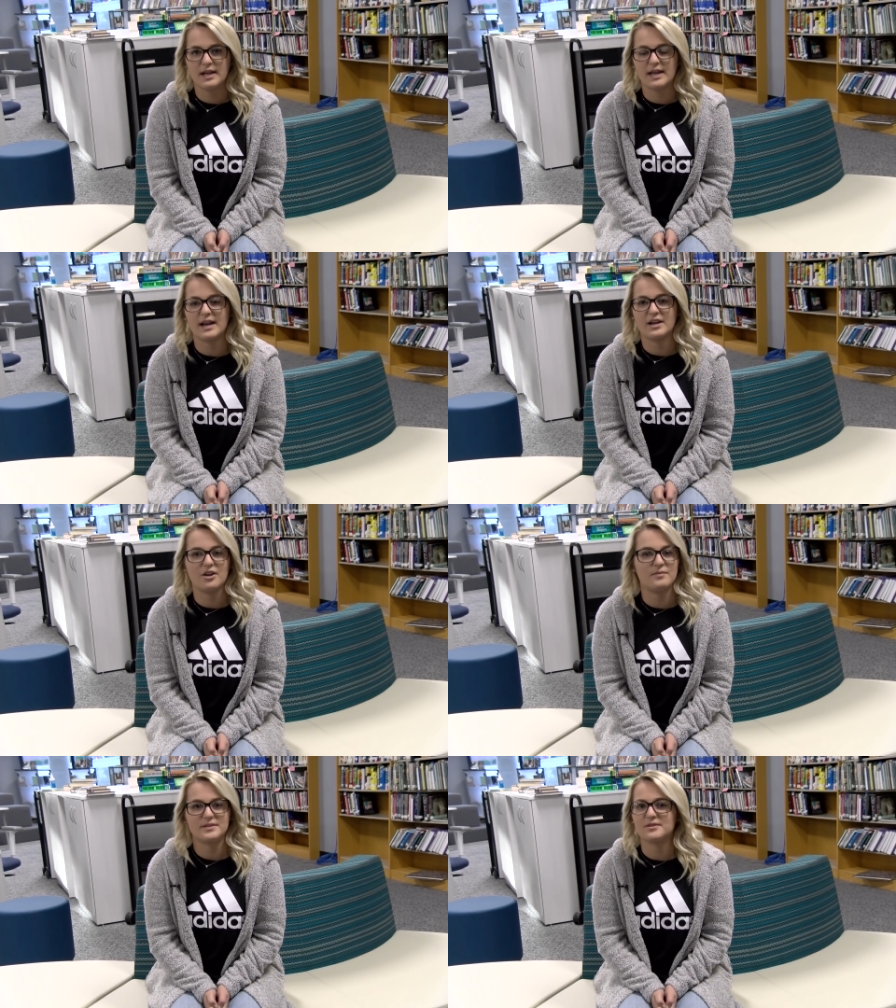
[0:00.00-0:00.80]
And I
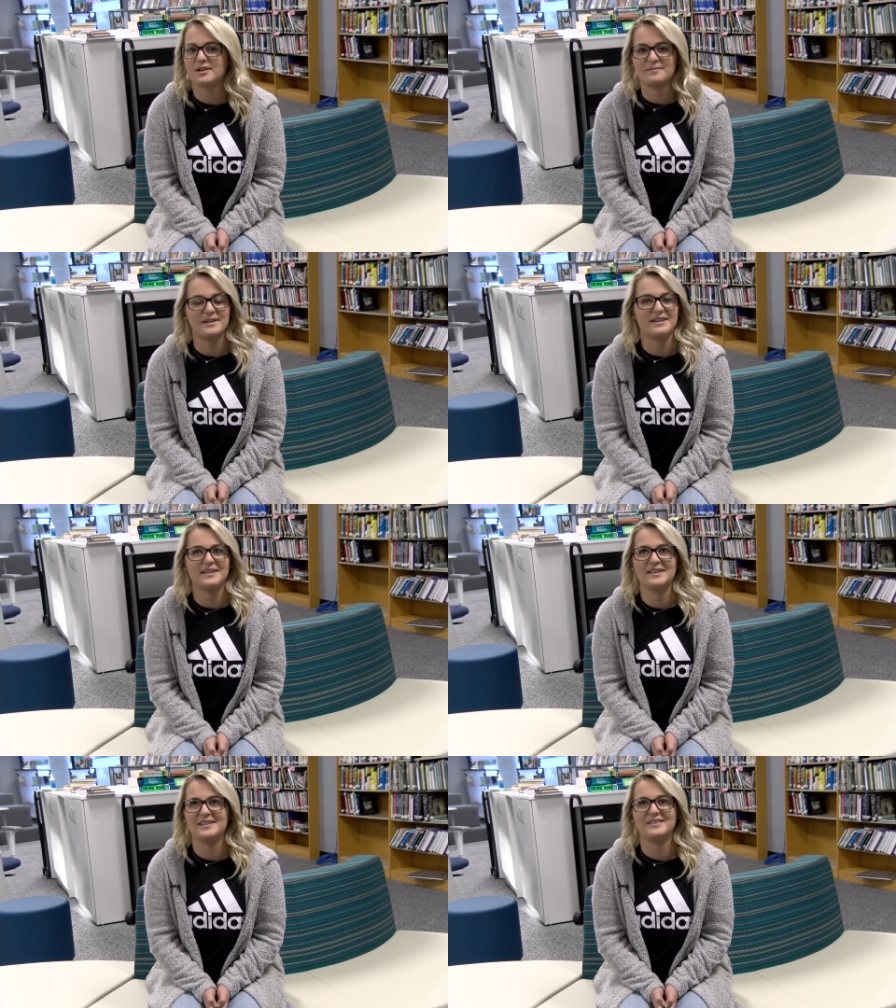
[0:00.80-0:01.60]
know Mr. Hickman,
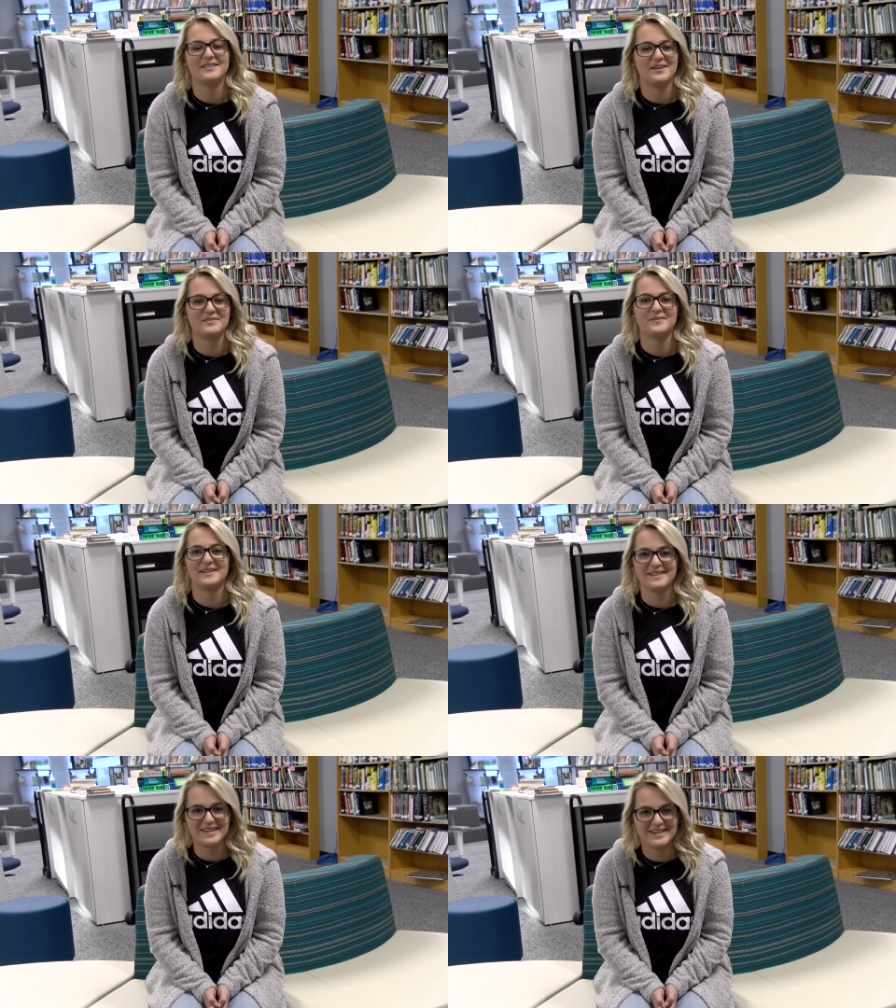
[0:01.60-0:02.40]
he, he loves what
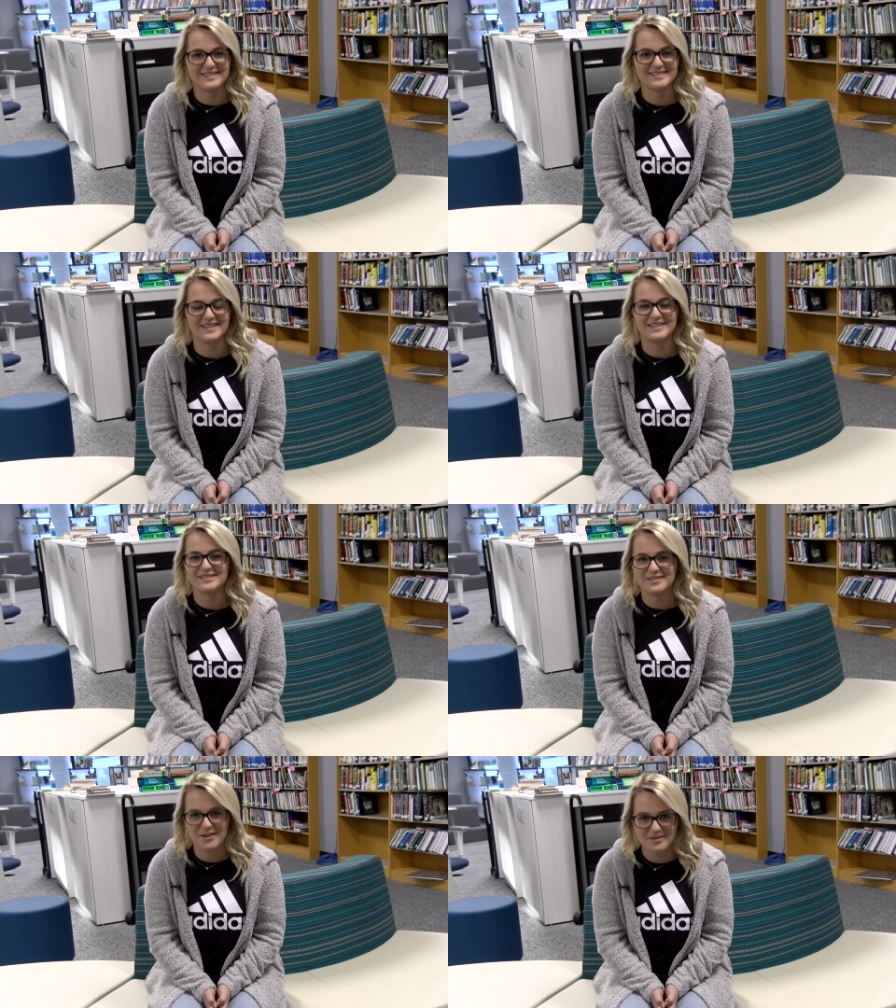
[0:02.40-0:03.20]
he does and
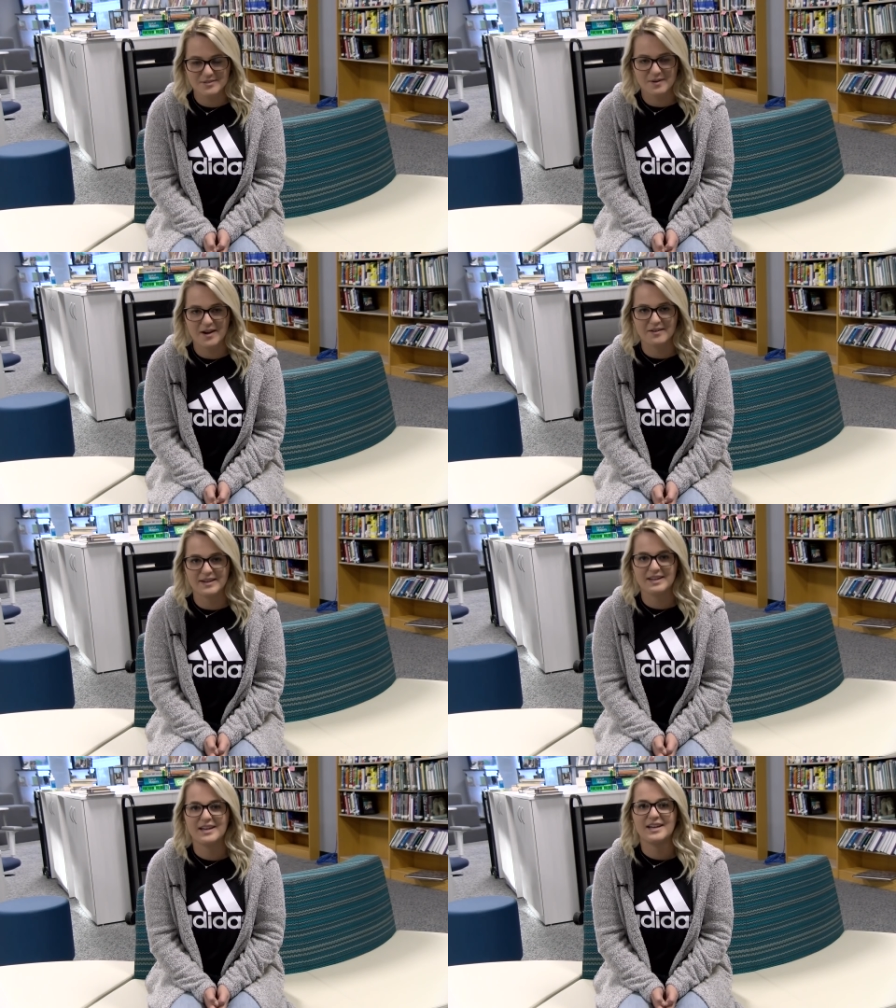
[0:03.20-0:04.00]
it's so inspiring